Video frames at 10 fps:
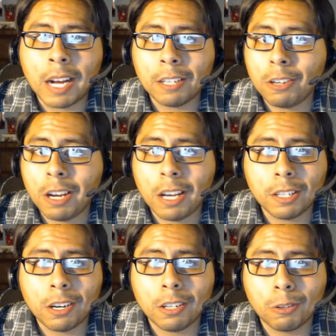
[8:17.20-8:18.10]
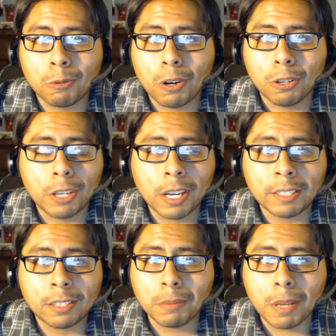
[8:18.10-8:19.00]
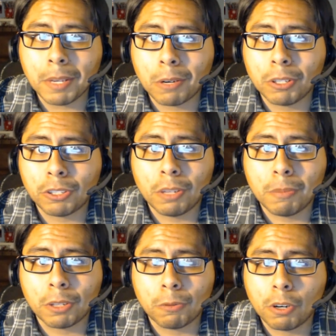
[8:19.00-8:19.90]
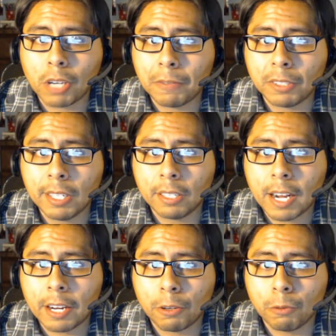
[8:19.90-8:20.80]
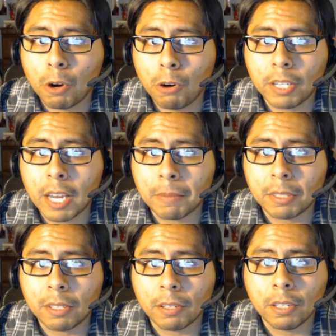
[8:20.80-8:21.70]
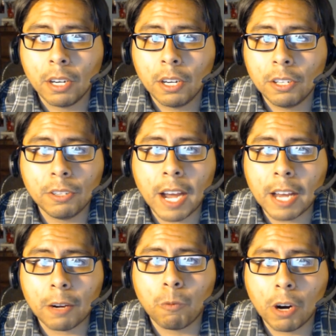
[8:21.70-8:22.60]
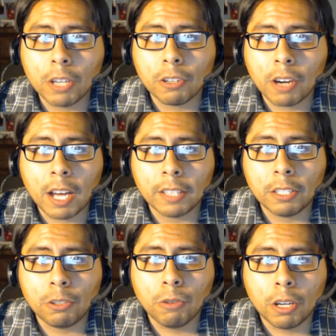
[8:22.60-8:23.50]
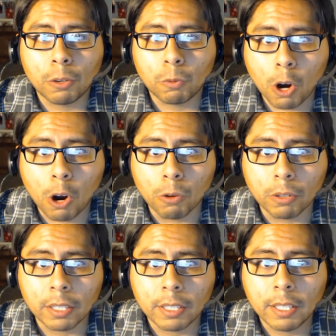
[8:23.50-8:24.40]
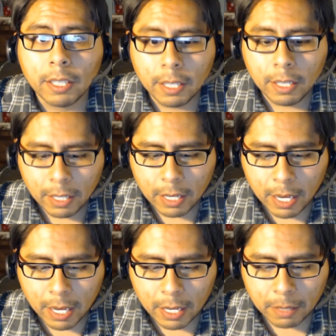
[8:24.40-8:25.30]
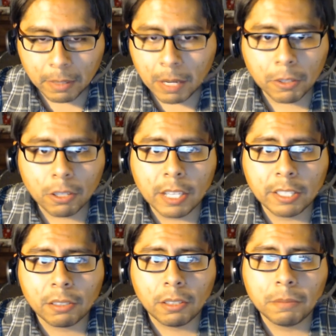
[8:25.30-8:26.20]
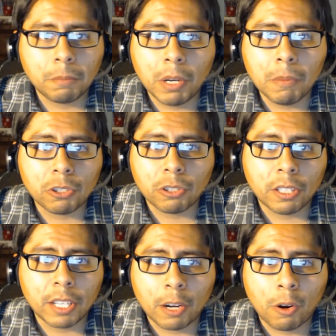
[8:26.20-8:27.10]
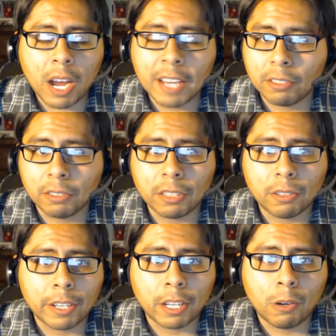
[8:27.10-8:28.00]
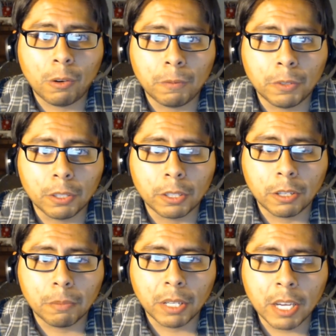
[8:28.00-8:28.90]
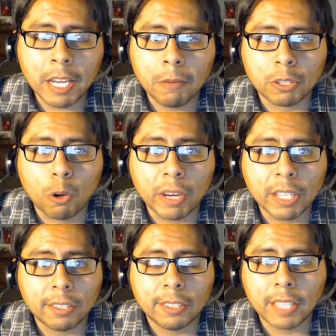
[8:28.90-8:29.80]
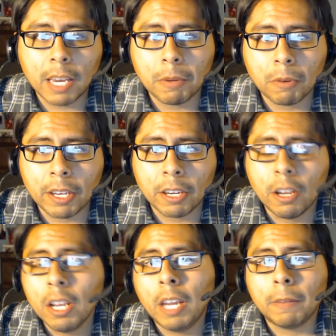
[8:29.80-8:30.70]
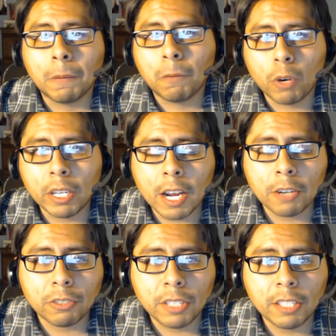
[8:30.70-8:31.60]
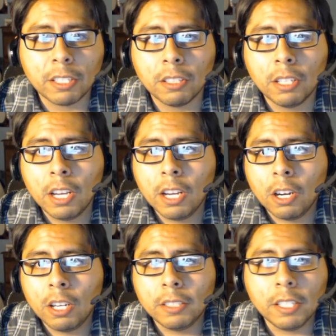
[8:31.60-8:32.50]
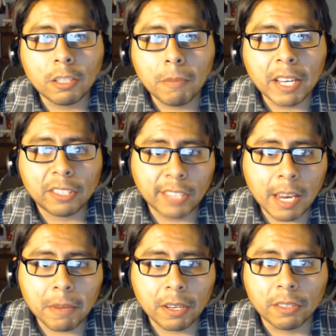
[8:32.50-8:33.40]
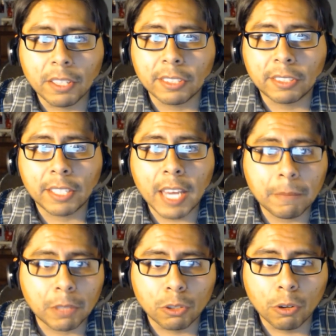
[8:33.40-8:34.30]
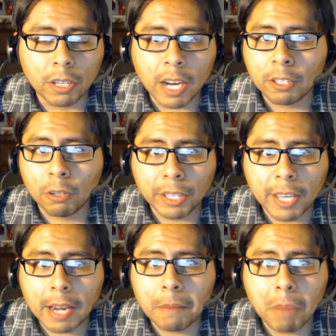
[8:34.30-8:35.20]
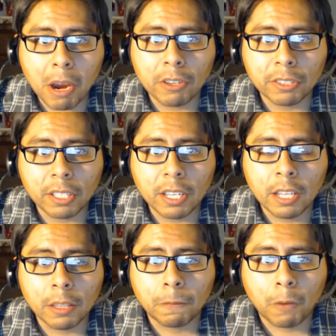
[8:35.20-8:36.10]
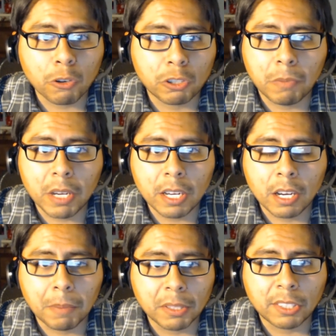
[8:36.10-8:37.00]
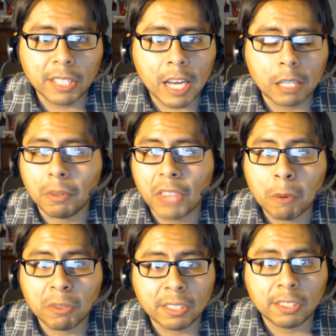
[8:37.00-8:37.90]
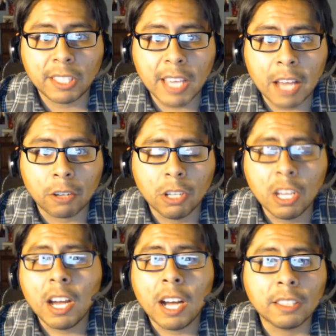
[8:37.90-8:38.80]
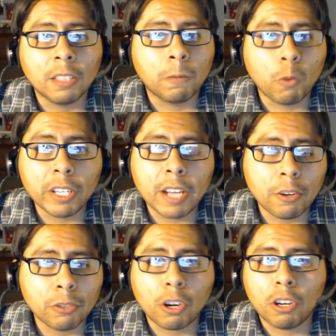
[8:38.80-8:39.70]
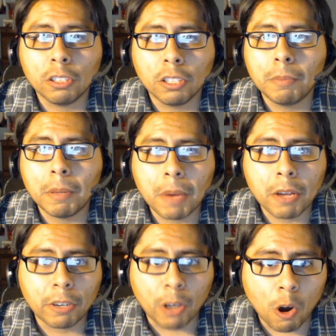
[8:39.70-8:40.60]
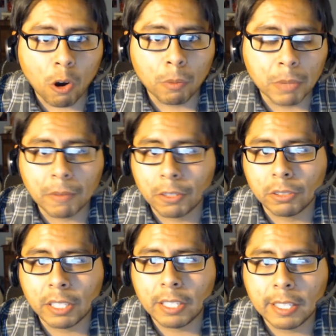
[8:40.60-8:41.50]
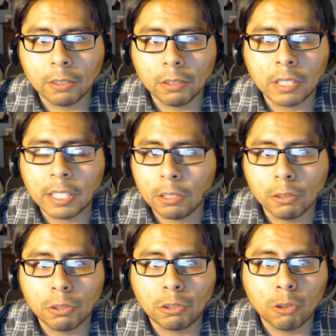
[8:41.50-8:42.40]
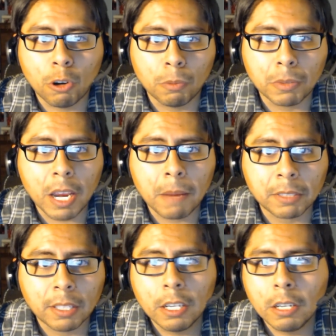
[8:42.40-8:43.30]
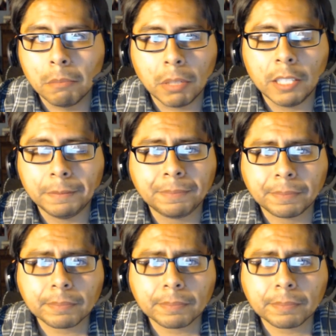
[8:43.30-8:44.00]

I don't know how they are on the road. Sometimes I question them on the road. I've seen a lot of their road games here. You got to wonder how they do on the road. And even though I still think they're going to get home field here. But anyways, going into this game here right here, if the 49ers need to make a statement here, this is the game to do it. I know they got embarrassed in the first meeting up in Seattle, but that was in Seattle. The 49ers are a little bit better at home, even though they did lose 2 home games. But